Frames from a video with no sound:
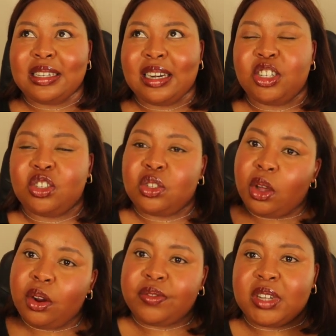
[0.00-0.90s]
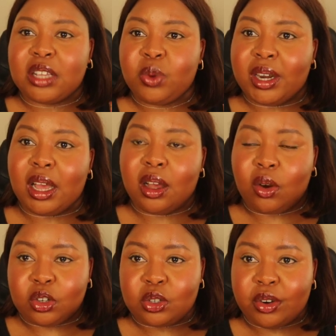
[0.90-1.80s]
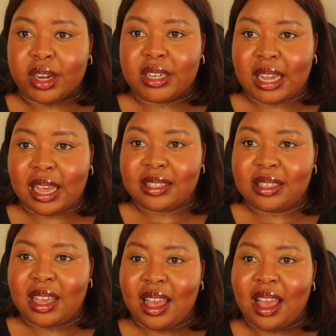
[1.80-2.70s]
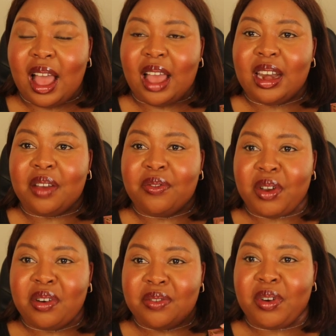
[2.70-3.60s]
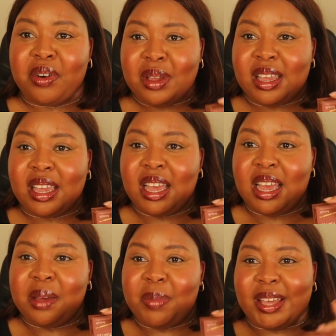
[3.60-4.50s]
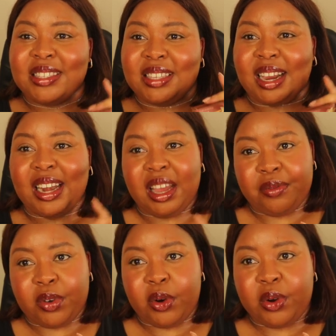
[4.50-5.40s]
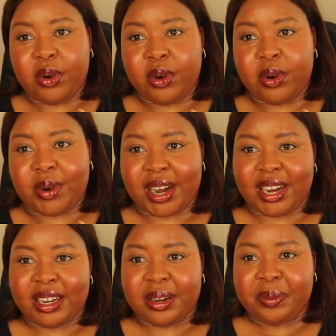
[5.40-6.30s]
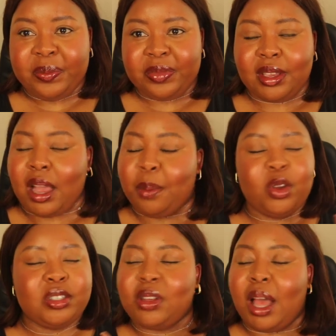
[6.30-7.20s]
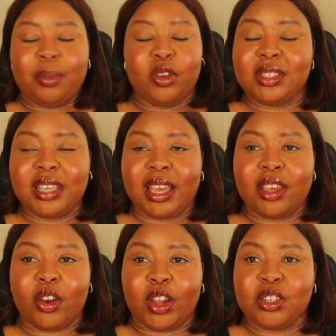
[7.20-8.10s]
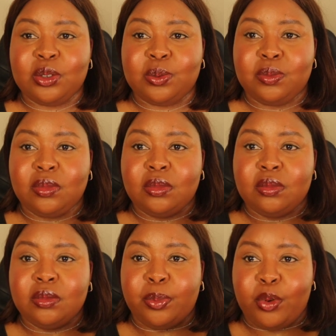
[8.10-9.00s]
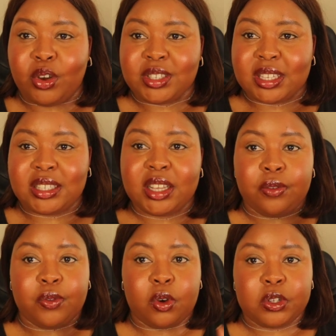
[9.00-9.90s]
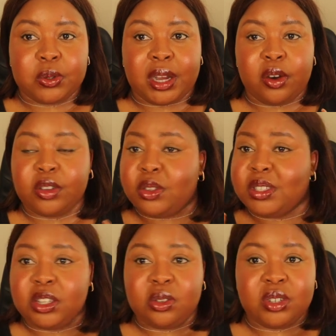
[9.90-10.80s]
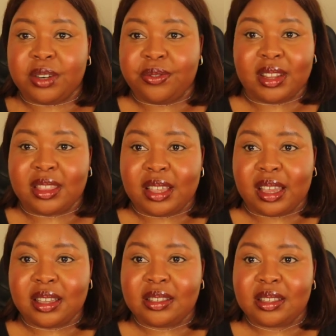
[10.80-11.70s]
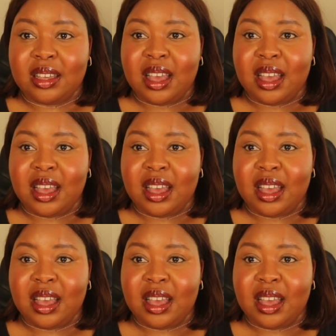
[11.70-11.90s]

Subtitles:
sort of does what contouring does at a very basic level, right? I'm not saying you're going to bronze instead of contour because those are two different things.